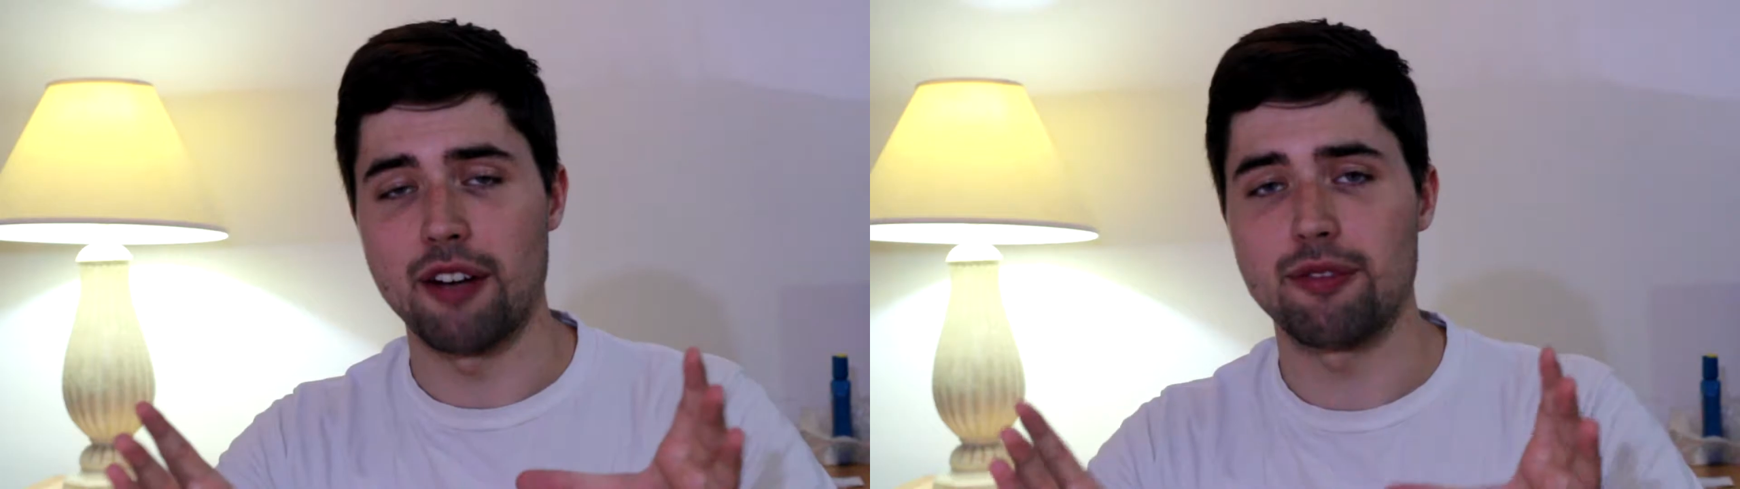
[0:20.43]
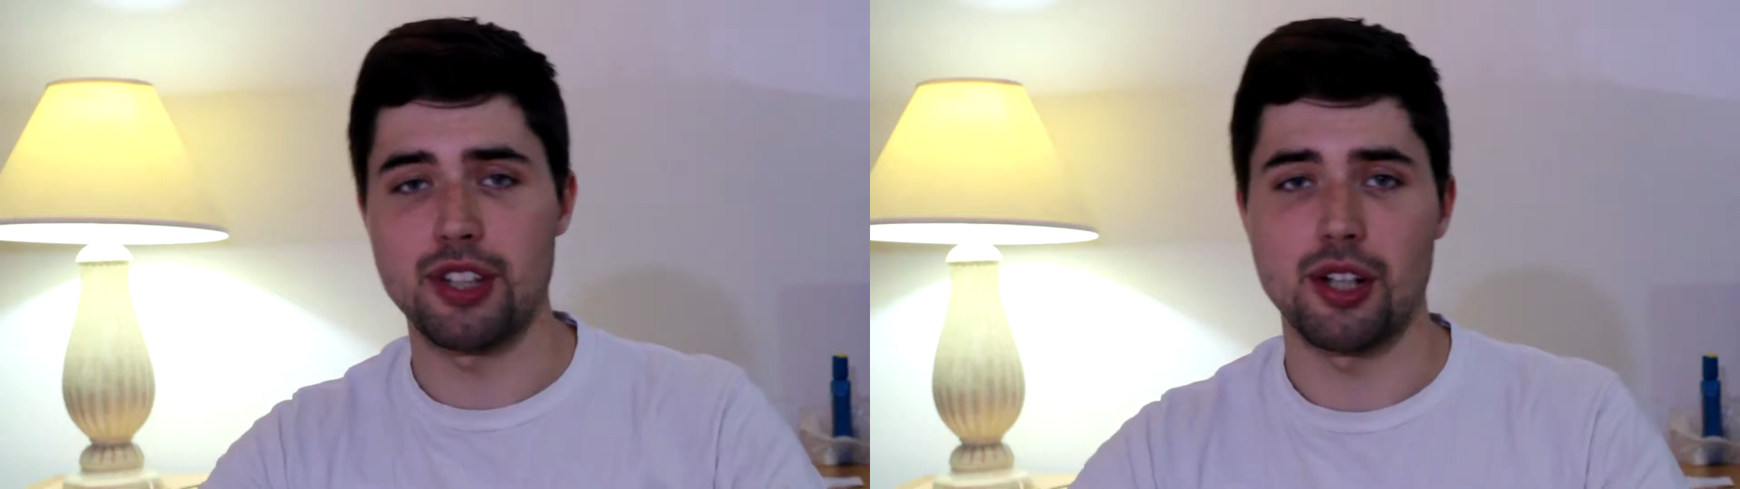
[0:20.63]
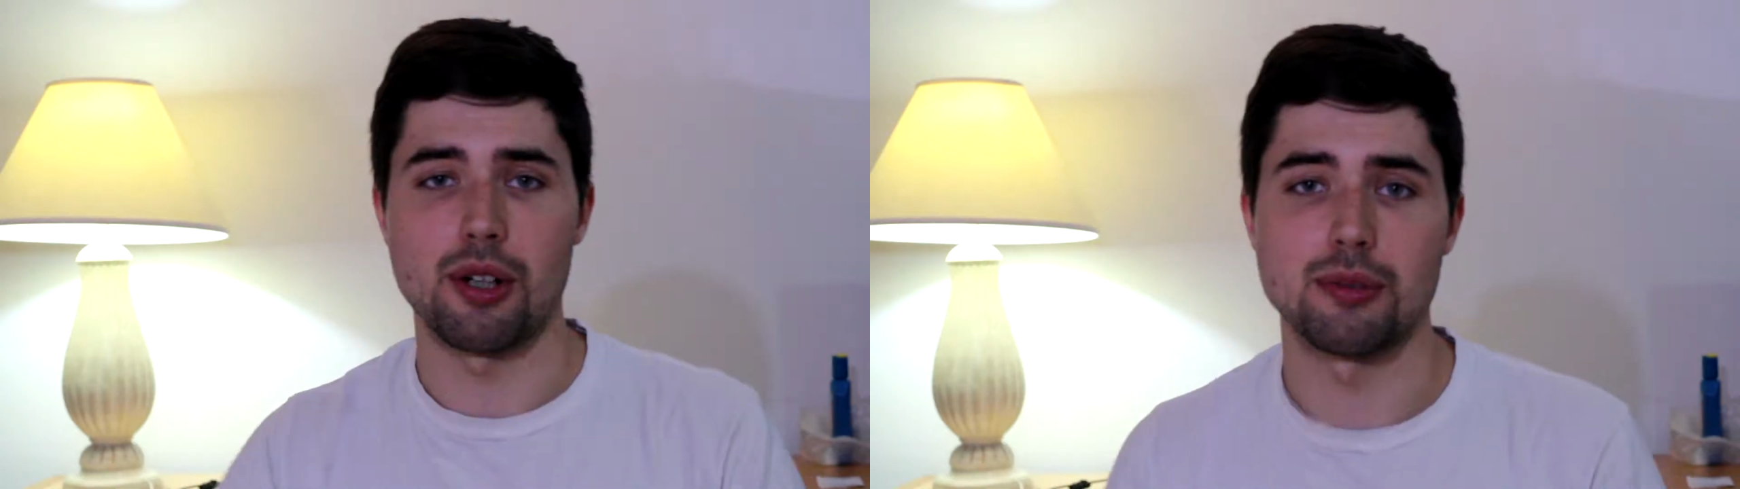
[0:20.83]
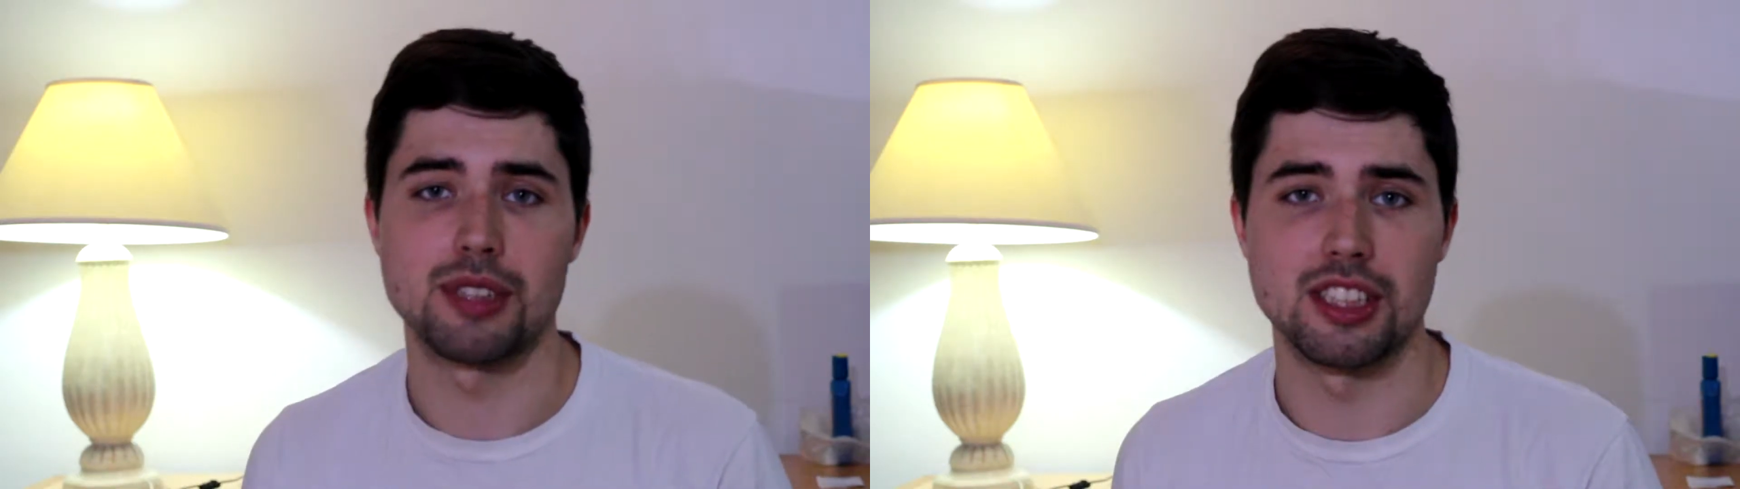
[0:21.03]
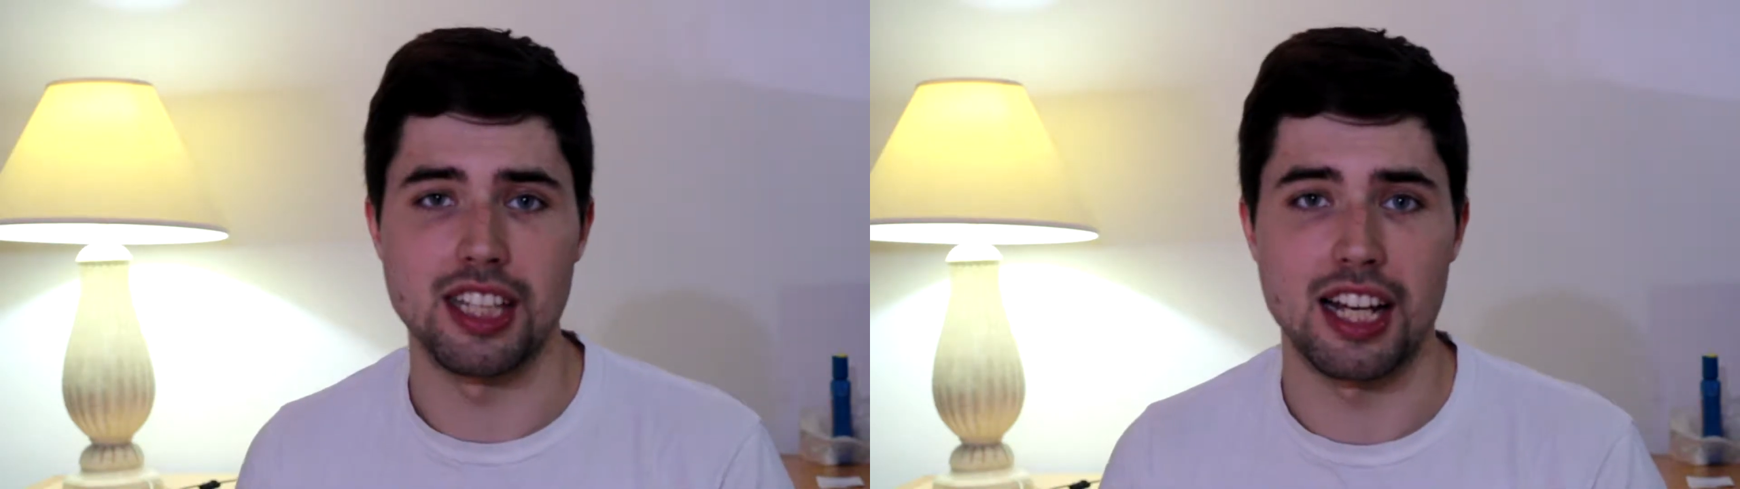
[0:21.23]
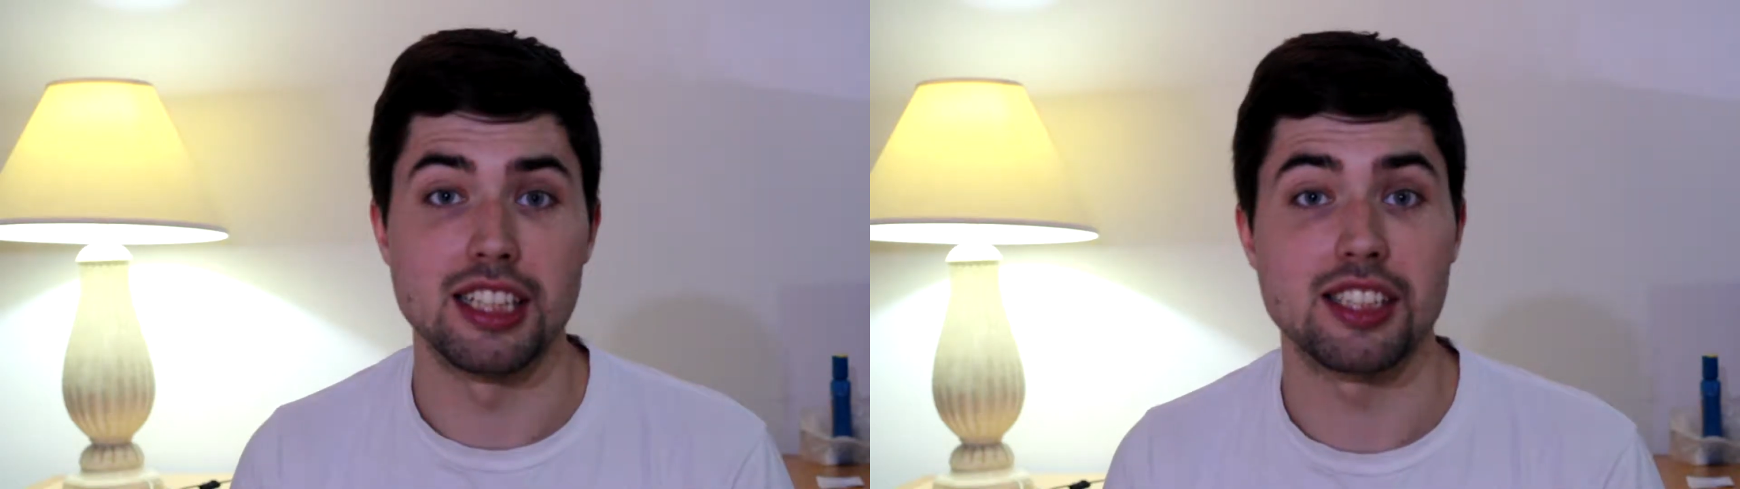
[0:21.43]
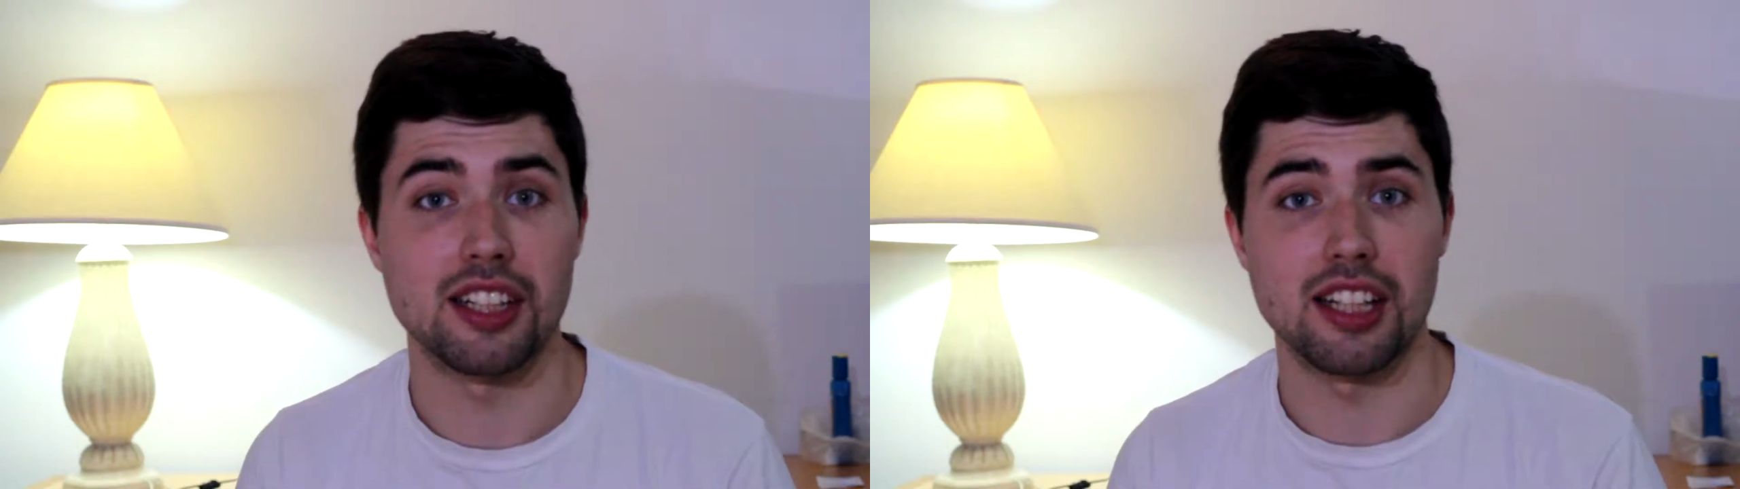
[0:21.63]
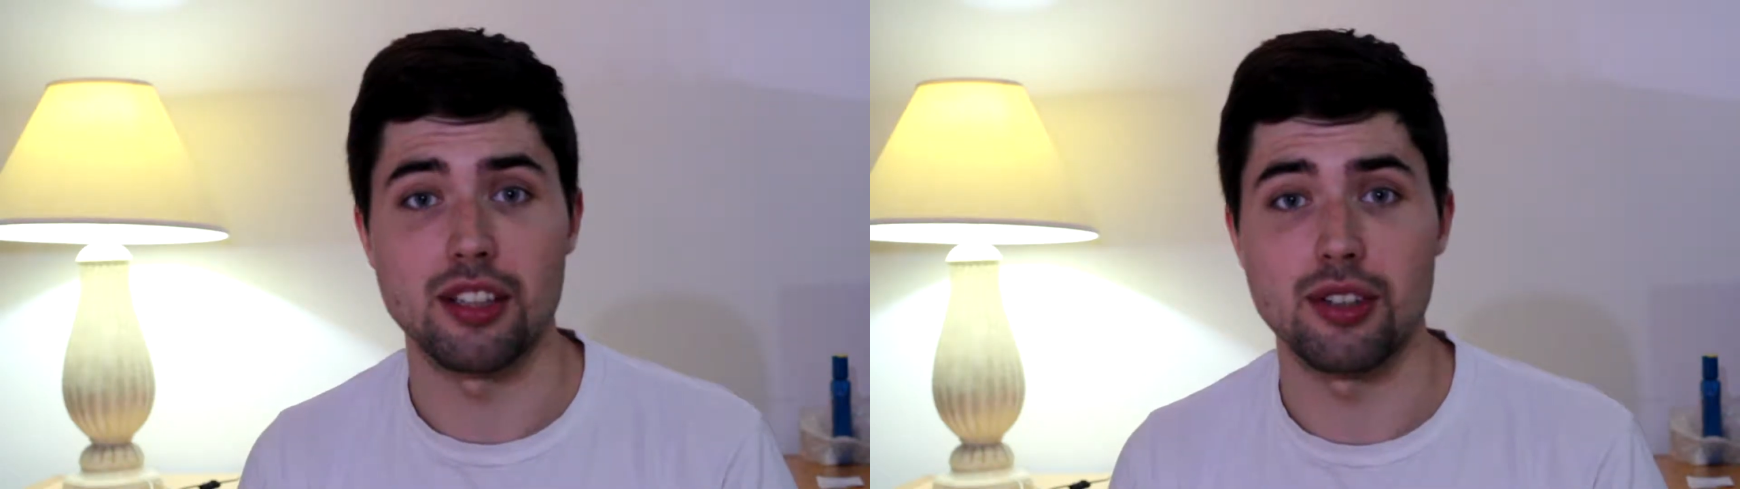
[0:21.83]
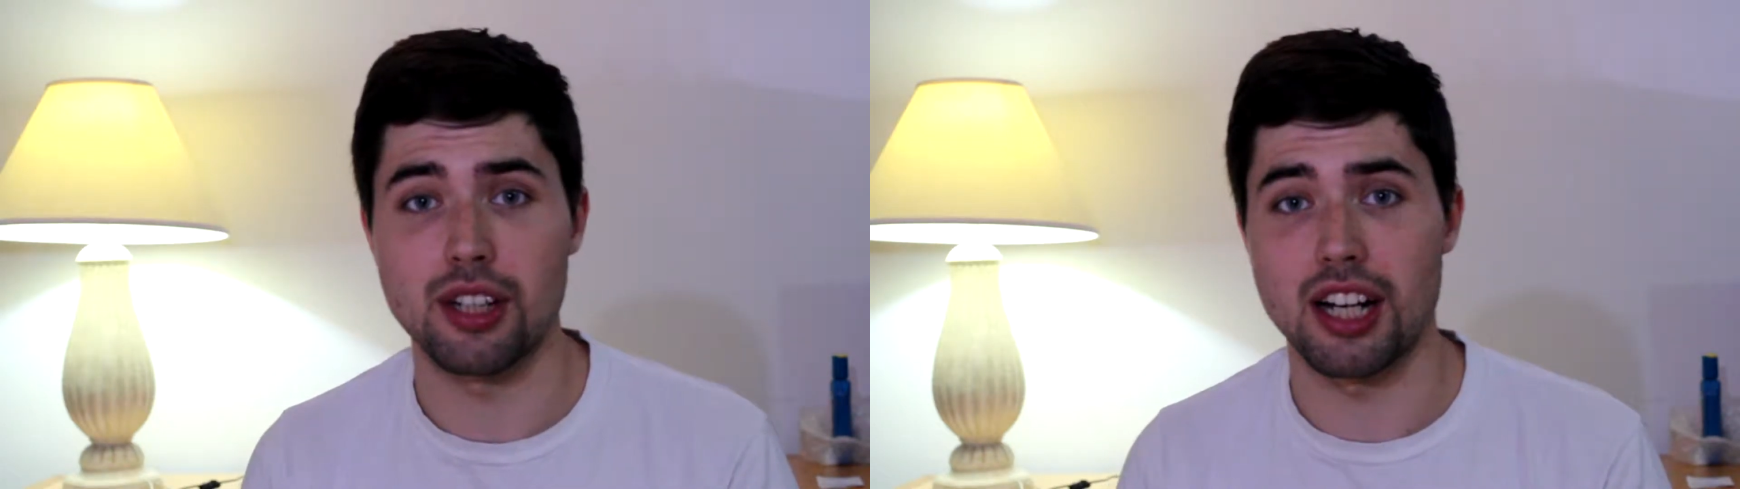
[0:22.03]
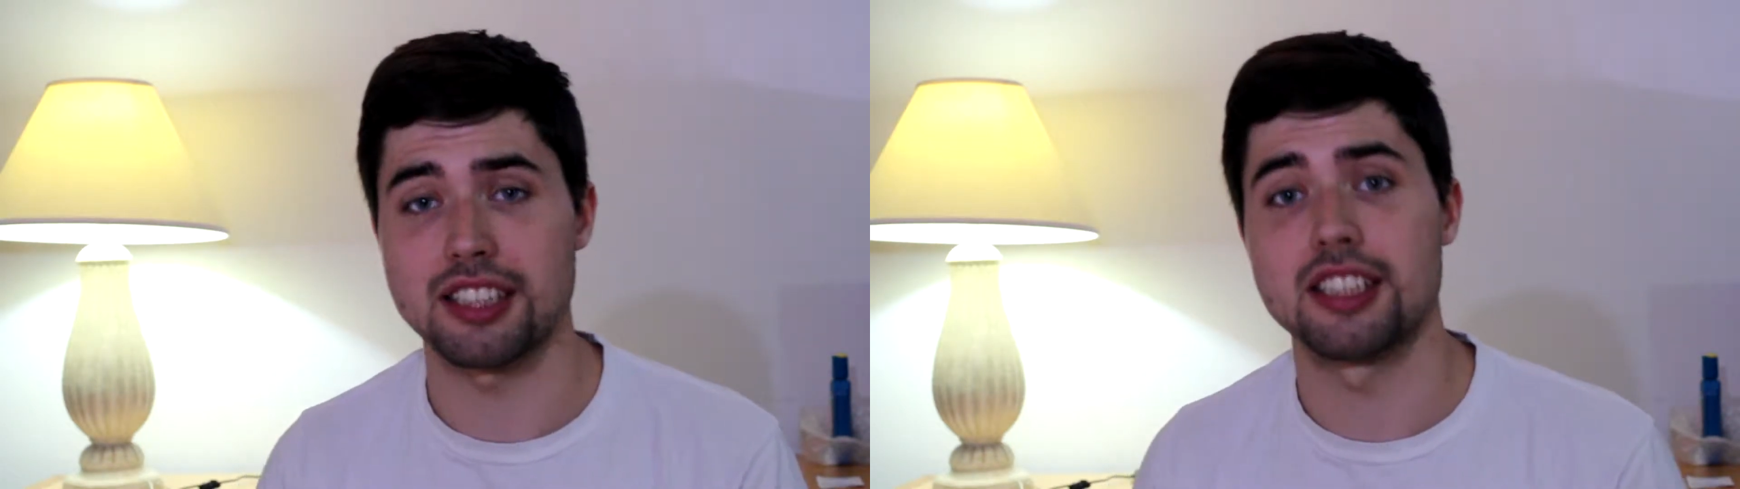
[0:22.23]
video up today so that you
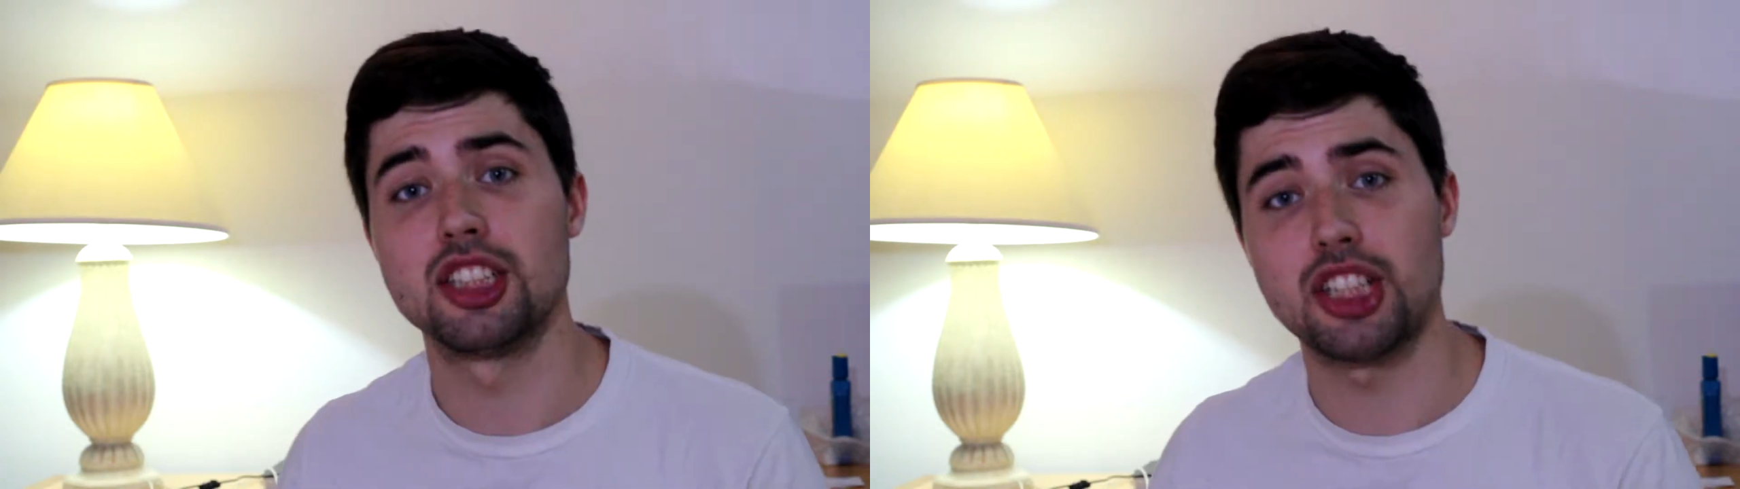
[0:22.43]
guys can